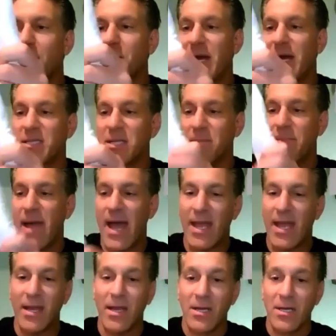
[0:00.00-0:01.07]
plastic
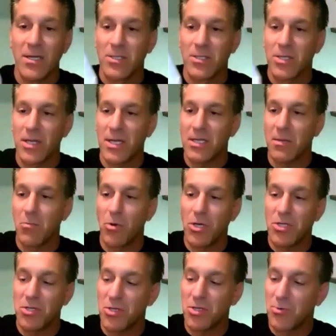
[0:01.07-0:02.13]
bag so that the
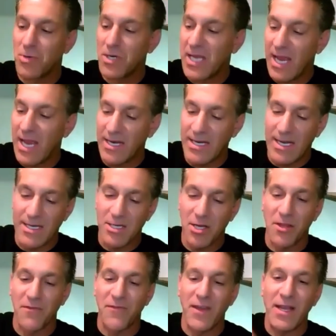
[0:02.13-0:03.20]
moisture is retained until
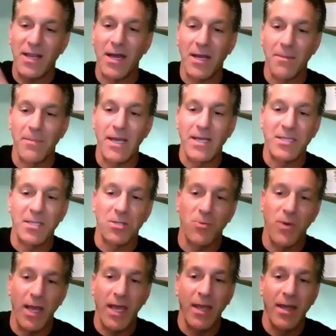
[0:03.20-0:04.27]
the fig cutting makes its
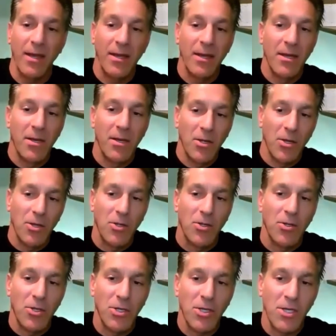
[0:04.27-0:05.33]
way
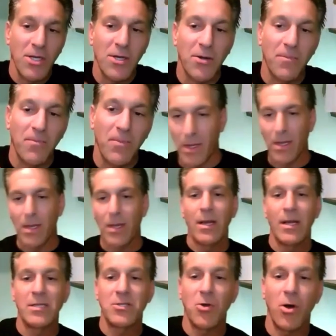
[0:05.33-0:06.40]
to you.
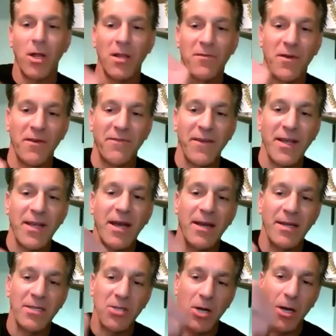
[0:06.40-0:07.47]
And so all of our fig
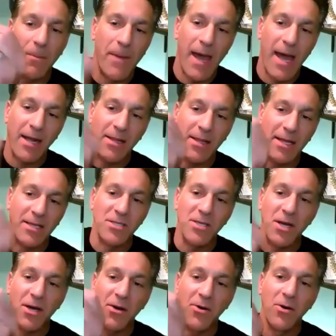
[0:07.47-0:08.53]
cuttings are packed like
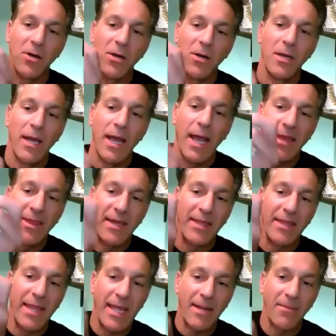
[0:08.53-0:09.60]
so, and
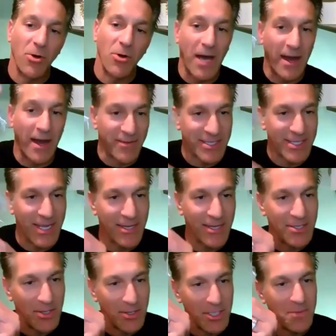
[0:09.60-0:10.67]
then labeled, obviously,
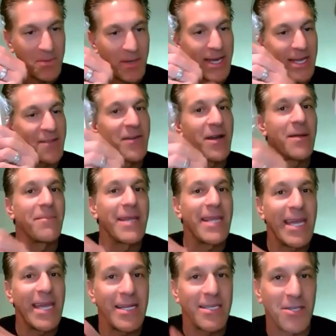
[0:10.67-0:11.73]
as you explained at the very
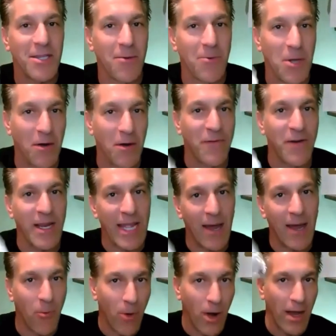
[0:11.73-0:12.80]
beginning, so that we don't
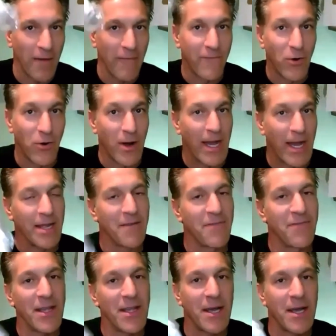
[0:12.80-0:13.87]
forget what variety of
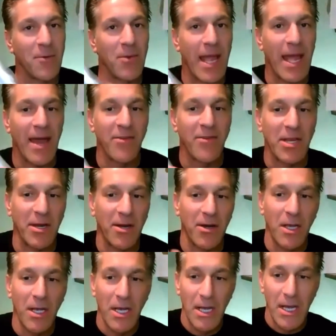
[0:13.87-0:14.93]
fig cutting we have in here.